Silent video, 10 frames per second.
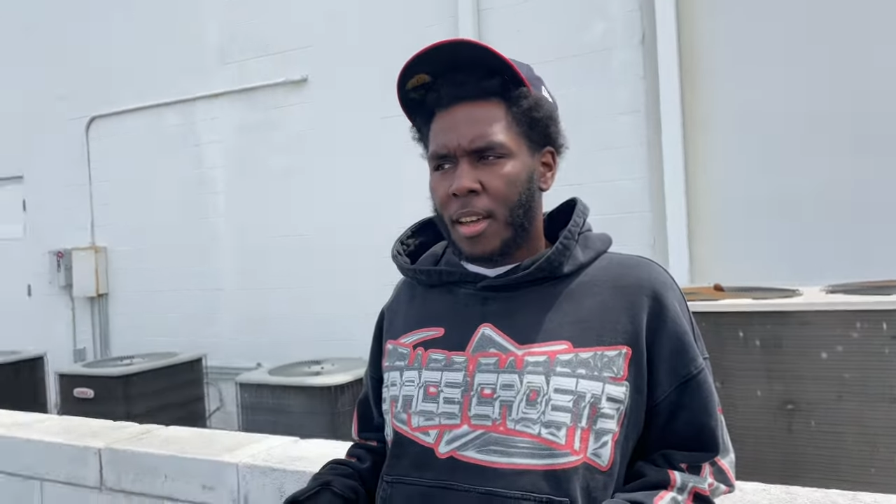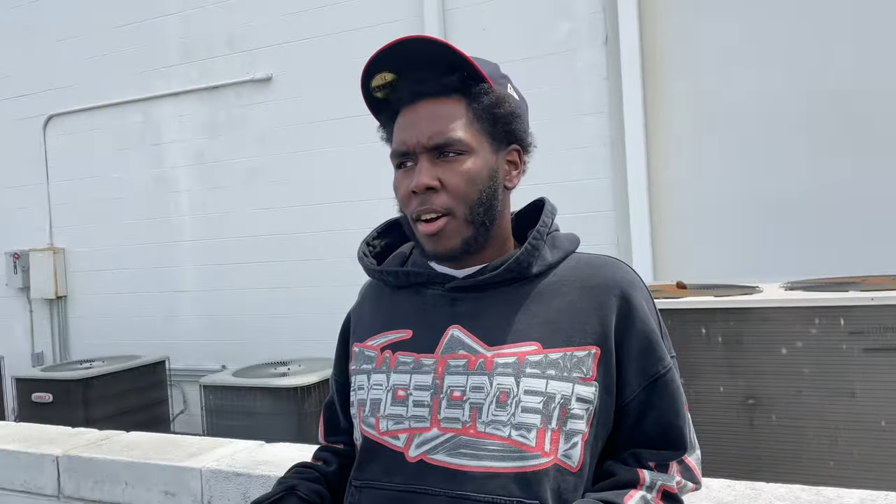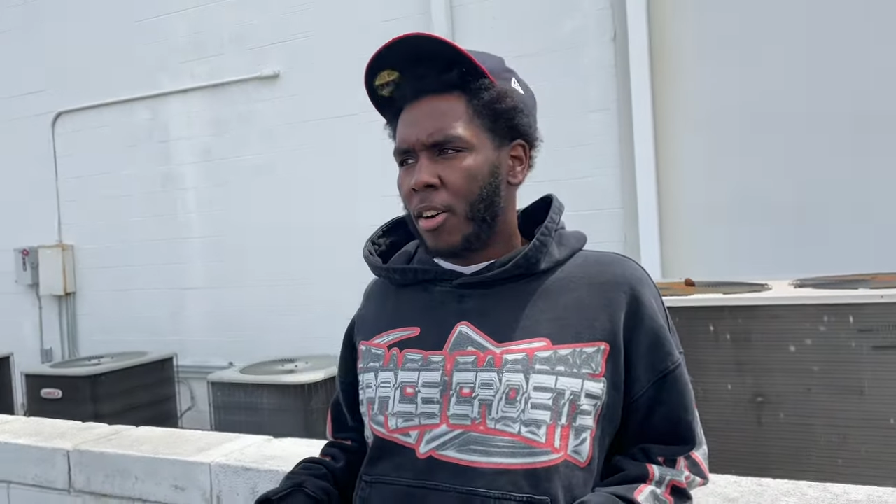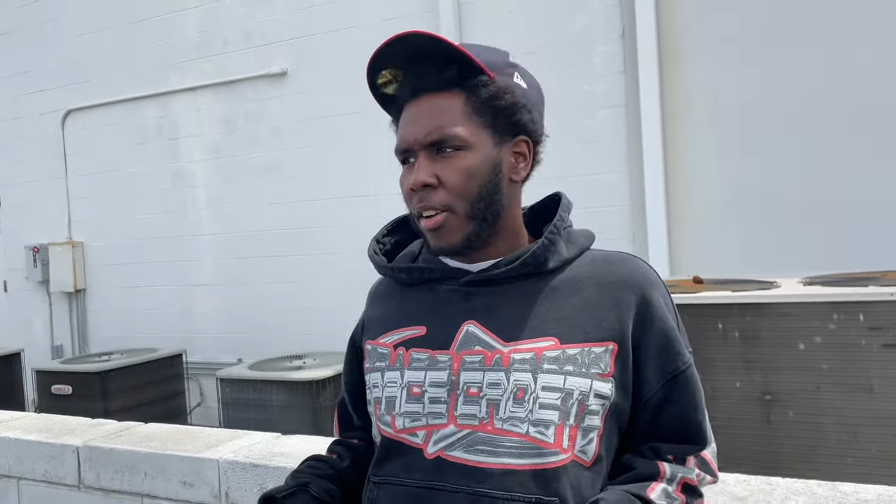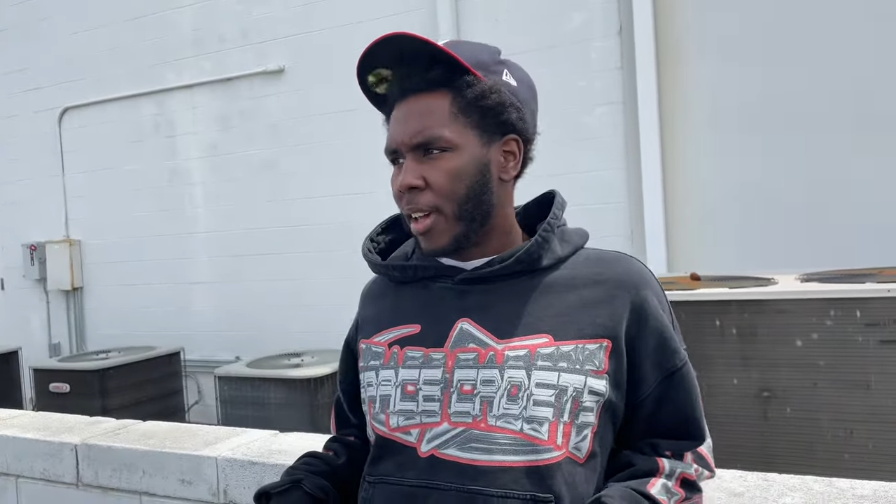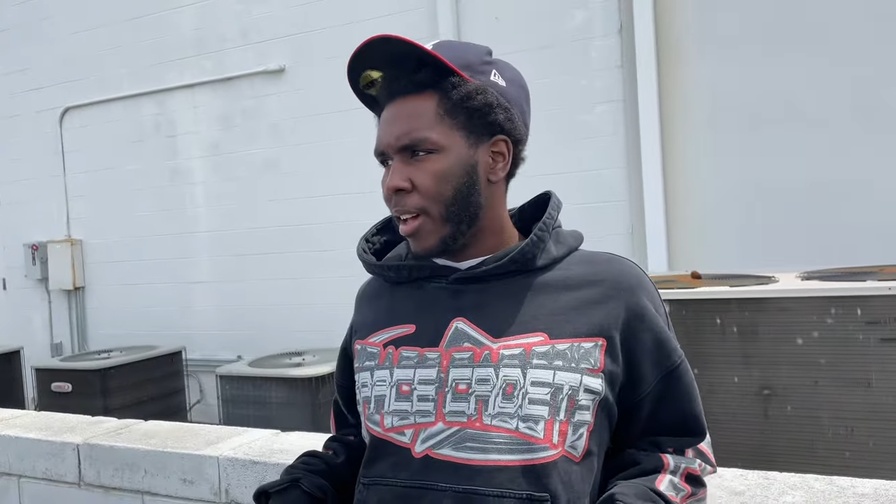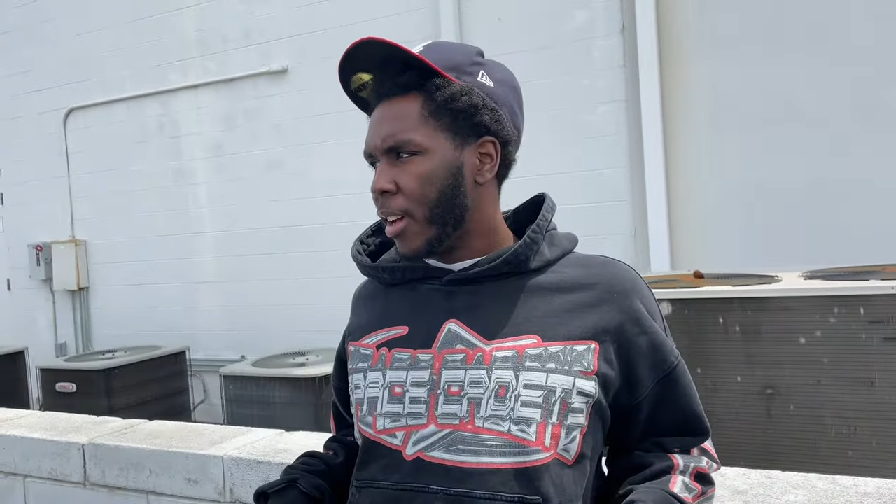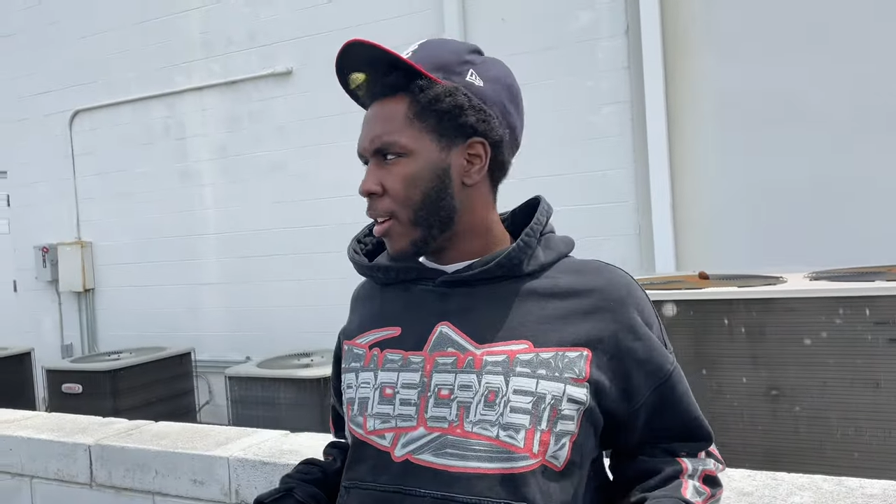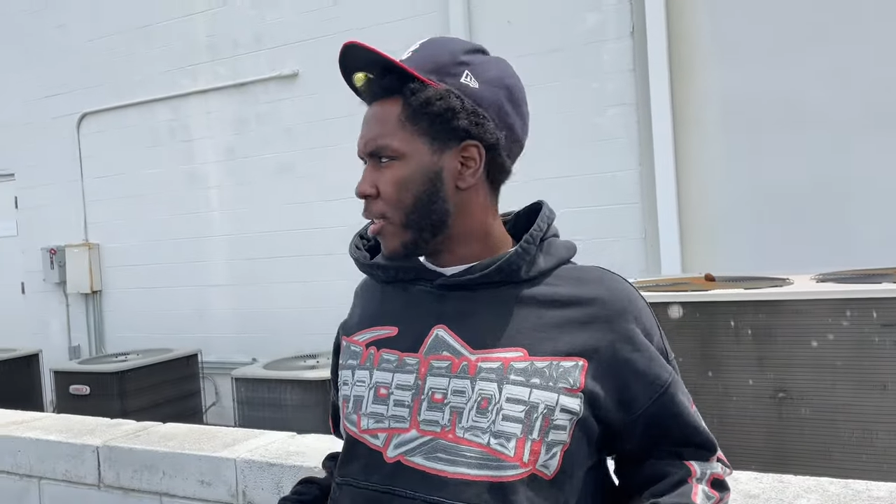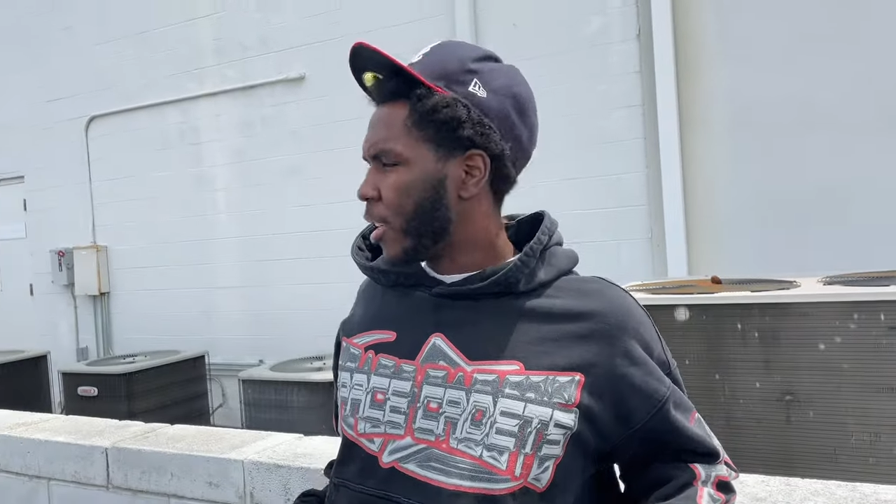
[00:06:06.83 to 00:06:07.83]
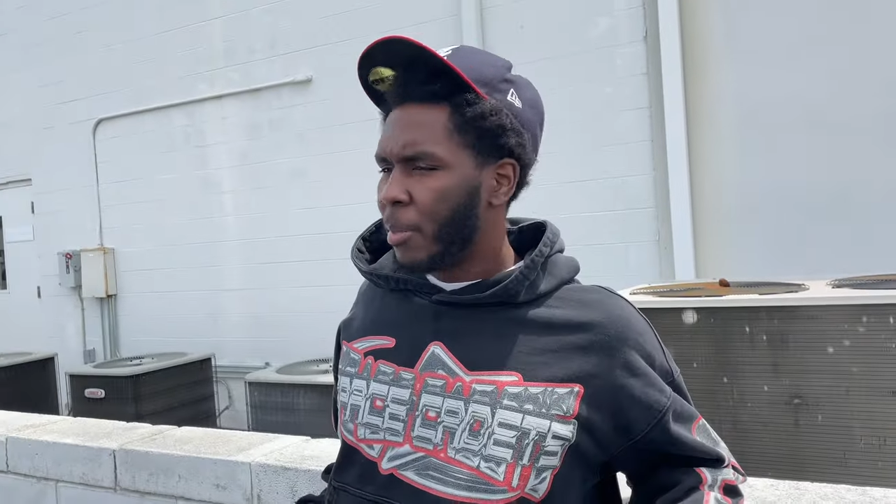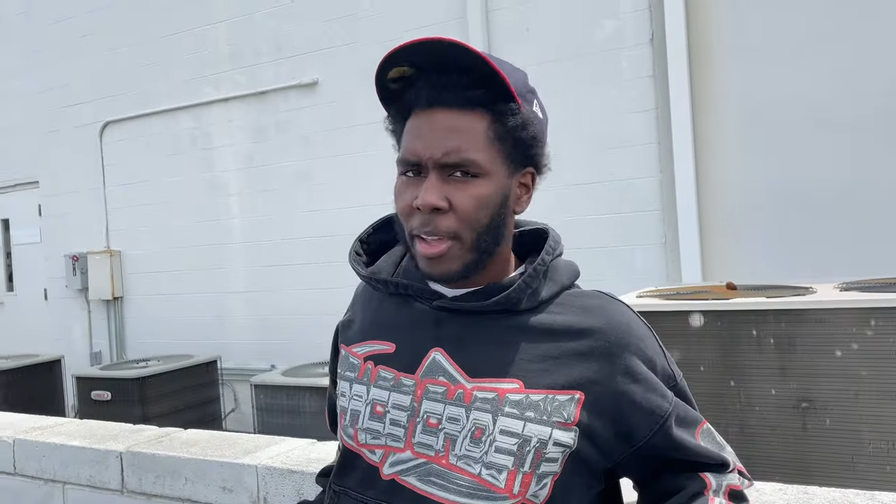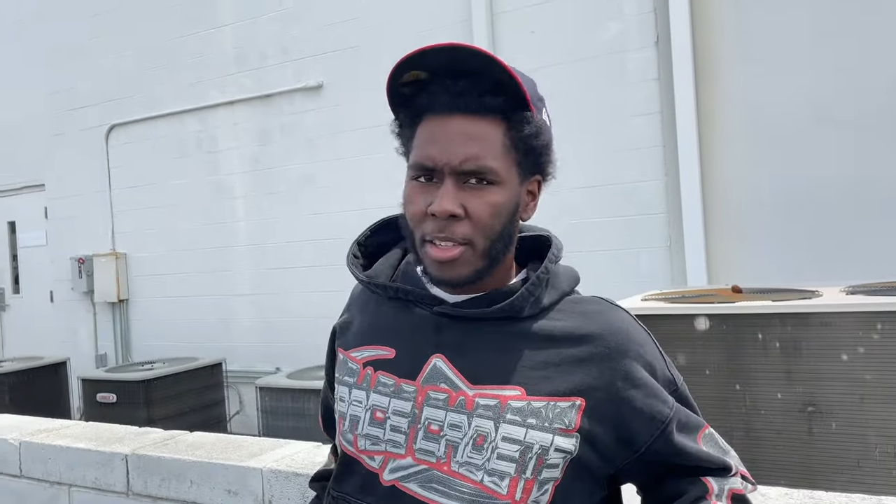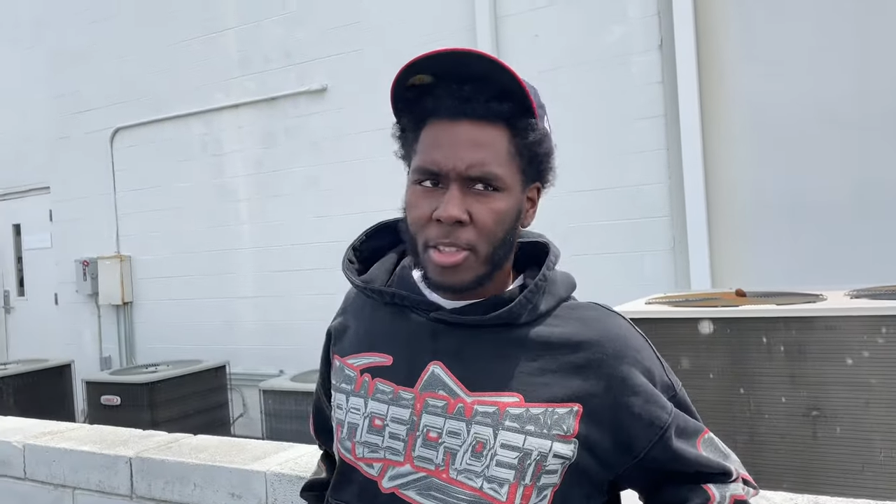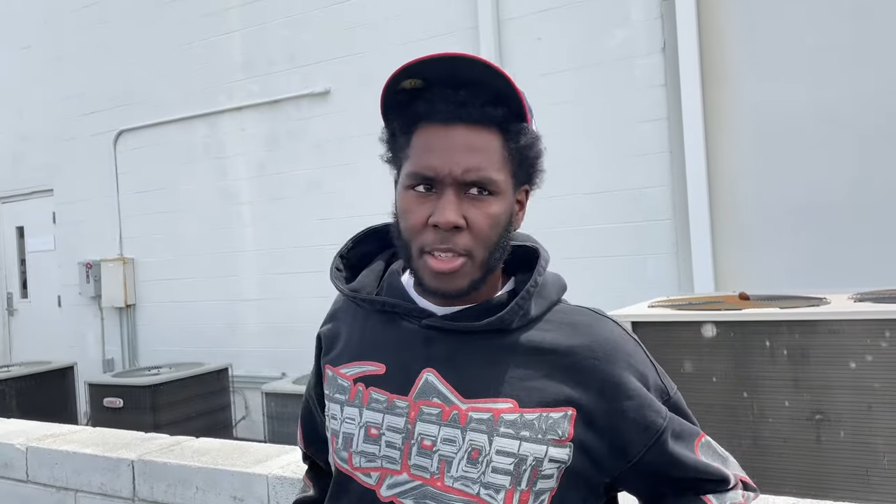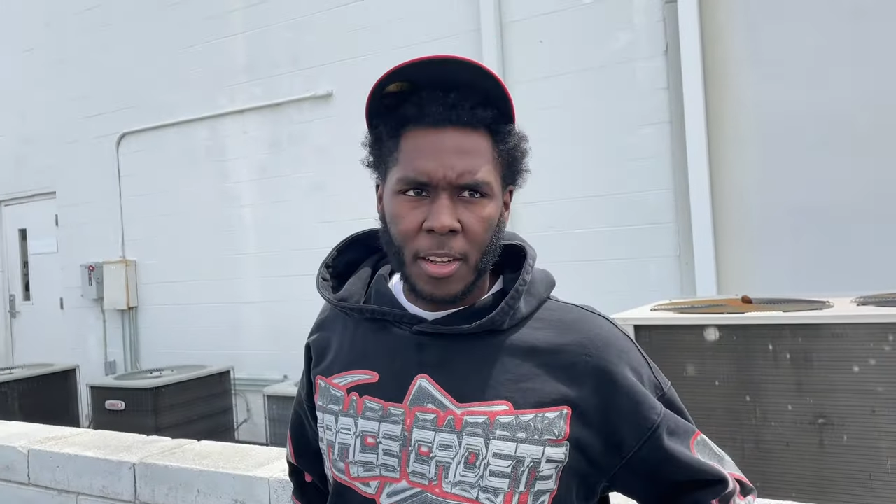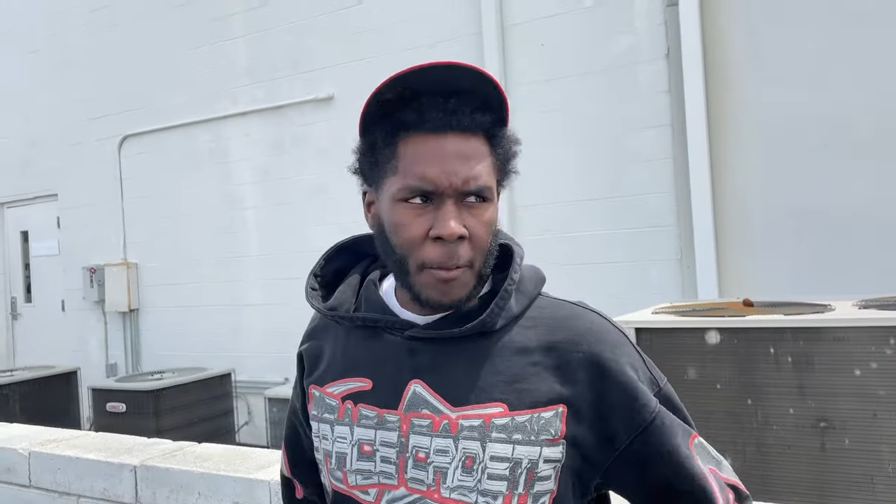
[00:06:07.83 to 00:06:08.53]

Okay, I'm just making sure